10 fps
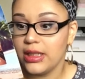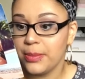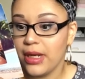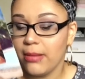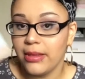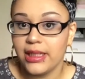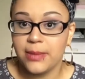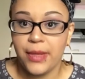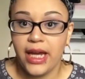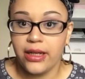It's probably
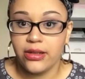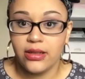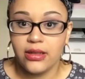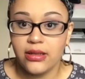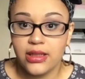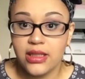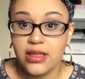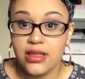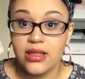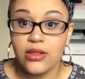expired. This
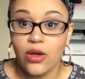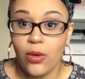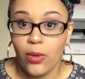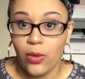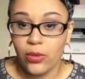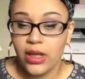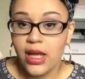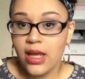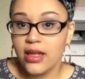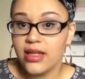is so old.
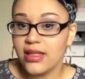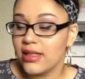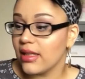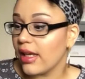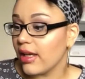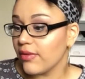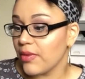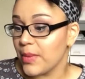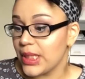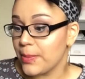This is like
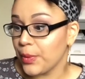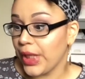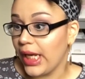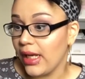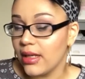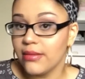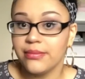from spring.